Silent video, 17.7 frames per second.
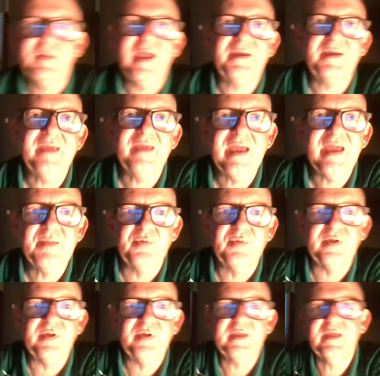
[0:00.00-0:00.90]
had
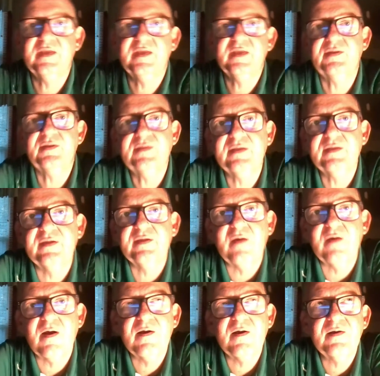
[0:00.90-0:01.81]
cable, I get the
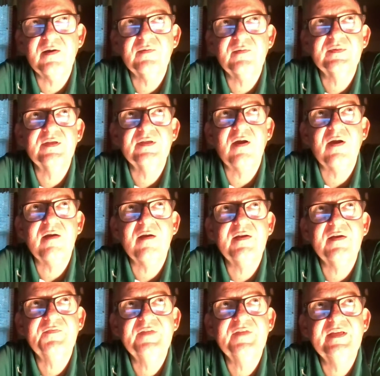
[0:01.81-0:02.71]
R was it
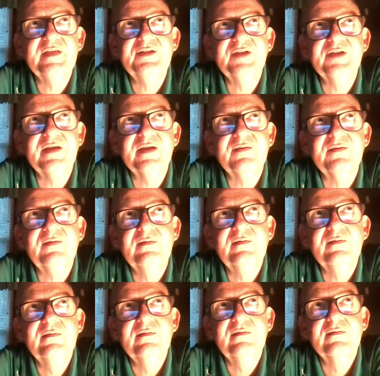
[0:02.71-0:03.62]
RFD channel.
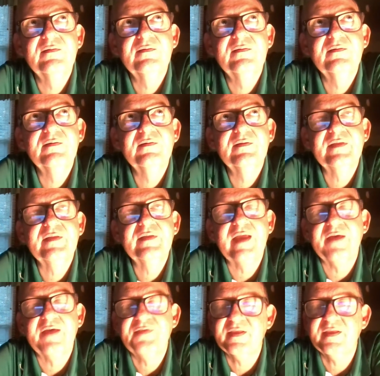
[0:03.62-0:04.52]

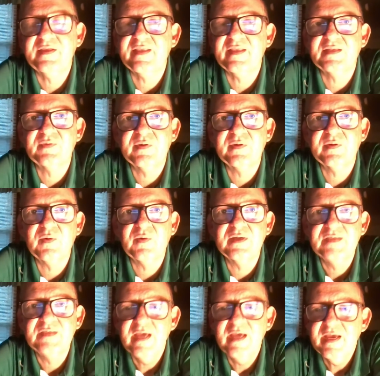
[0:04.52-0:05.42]
Yeah, I think that's what it
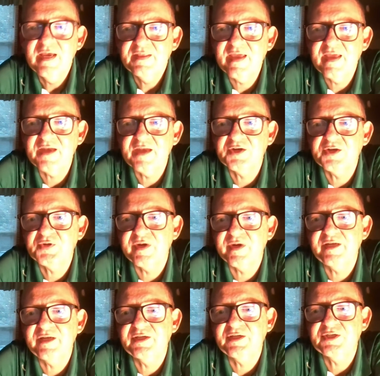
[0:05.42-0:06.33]
was. They had a
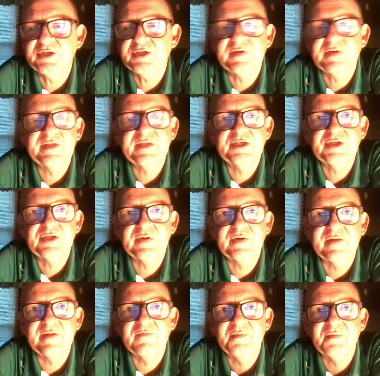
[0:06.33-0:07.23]
train show they
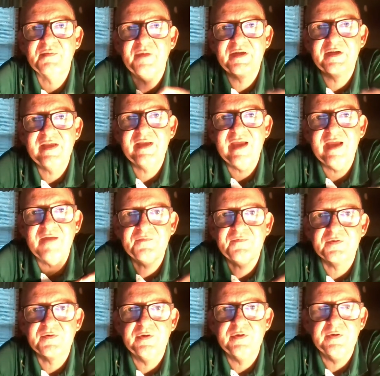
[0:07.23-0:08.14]
showed every Monday
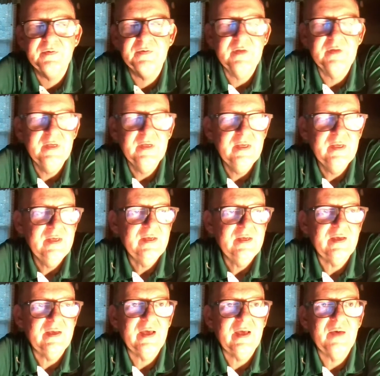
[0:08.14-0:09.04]
afternoon,
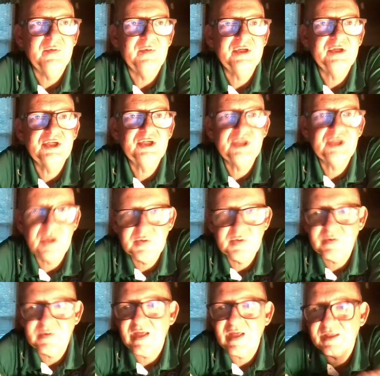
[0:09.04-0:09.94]
which
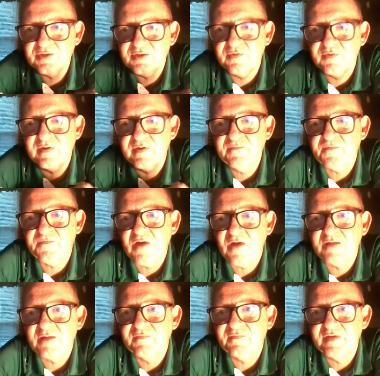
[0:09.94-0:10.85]
showed a lot of the Green
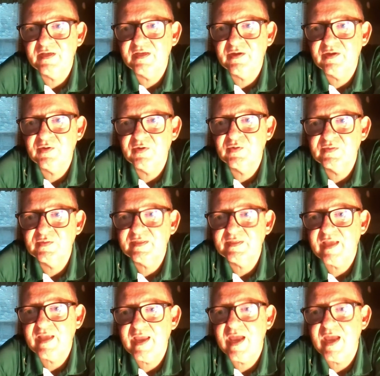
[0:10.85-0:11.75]
Frog videos
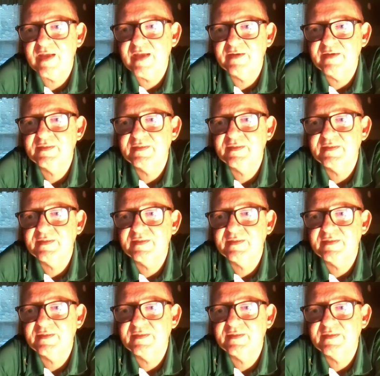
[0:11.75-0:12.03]
and